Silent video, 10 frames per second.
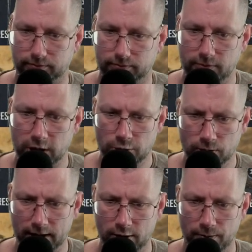you
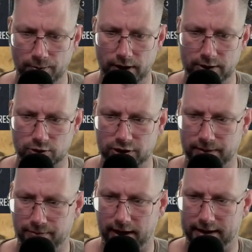can upgrade your ship
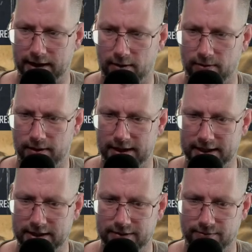right now. Is
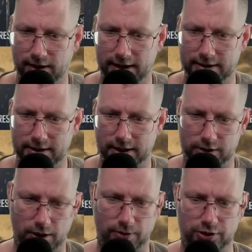it Rise? Yes, I
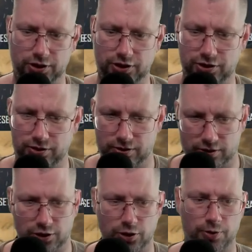will just
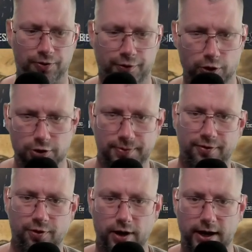show you first
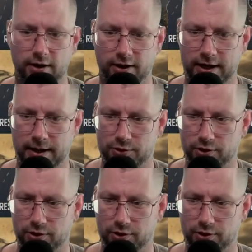before I'm gonna capture a new